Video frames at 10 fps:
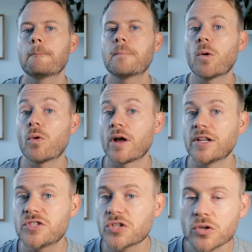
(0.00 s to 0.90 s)
But what I
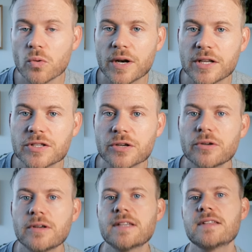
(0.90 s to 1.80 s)
do want to
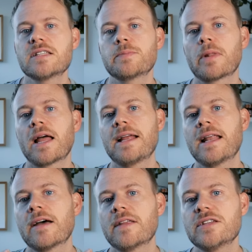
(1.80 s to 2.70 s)
do is
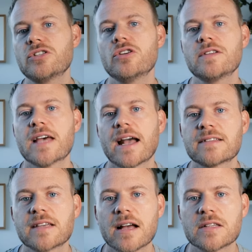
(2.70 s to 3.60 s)
explain how these new
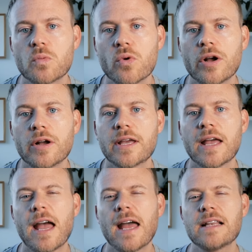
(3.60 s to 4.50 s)
tax cuts work
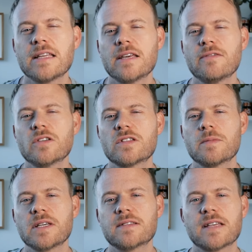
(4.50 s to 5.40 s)
and give you
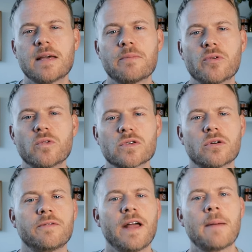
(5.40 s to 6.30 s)
some examples
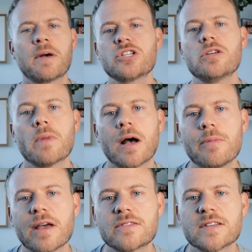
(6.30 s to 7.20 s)
of how much you might
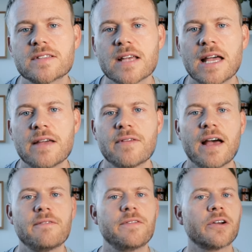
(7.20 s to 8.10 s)
be able to save
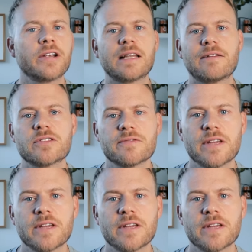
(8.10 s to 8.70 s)
at varying levels of